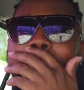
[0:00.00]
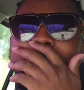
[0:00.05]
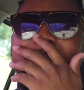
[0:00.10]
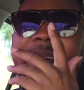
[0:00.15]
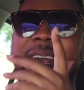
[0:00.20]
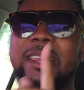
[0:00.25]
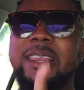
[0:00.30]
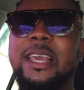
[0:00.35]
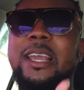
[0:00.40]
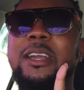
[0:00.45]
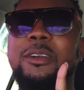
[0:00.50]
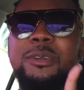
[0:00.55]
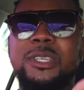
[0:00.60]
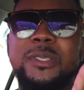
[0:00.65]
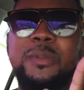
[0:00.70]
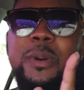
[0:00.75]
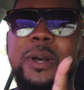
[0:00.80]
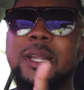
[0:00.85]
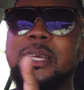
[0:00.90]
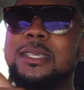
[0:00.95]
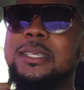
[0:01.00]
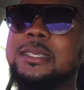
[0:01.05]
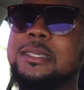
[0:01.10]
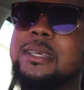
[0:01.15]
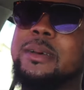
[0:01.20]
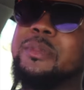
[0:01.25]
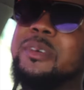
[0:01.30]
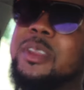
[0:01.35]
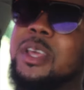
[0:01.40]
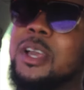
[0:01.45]
But I think I responded to
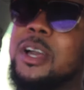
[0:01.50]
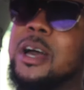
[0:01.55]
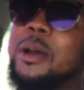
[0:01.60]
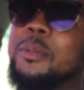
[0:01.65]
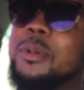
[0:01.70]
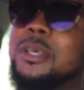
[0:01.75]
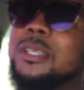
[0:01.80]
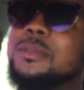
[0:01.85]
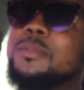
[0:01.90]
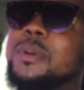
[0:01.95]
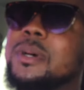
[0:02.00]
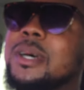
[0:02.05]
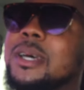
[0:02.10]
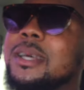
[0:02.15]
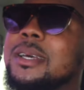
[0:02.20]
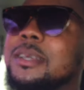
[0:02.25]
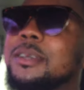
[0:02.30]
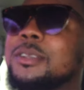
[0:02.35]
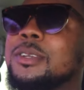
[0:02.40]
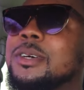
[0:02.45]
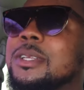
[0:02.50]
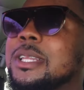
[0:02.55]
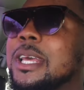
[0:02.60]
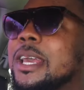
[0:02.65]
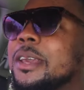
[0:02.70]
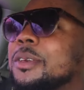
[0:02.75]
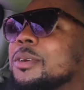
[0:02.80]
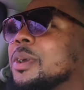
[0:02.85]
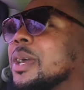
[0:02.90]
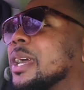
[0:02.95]
some of the comments. But, you know,
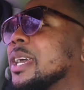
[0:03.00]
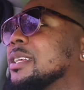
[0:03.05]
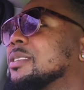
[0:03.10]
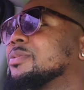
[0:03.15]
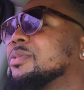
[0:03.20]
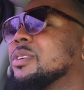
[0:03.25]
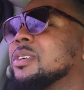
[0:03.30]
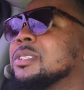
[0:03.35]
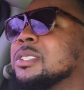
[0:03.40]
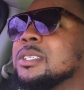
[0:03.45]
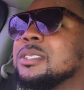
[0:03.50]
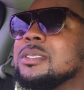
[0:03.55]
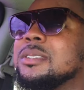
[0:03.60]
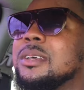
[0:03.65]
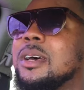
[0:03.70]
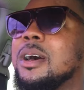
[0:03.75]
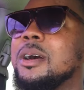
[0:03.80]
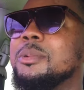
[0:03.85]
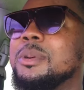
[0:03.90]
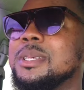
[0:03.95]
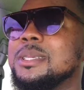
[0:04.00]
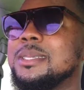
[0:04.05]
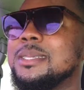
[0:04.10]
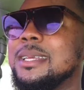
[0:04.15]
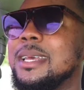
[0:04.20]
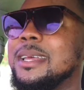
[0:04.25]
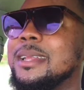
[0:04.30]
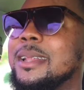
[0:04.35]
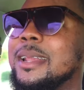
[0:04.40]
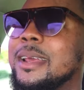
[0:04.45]
thank you guys for just always
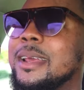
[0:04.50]
staying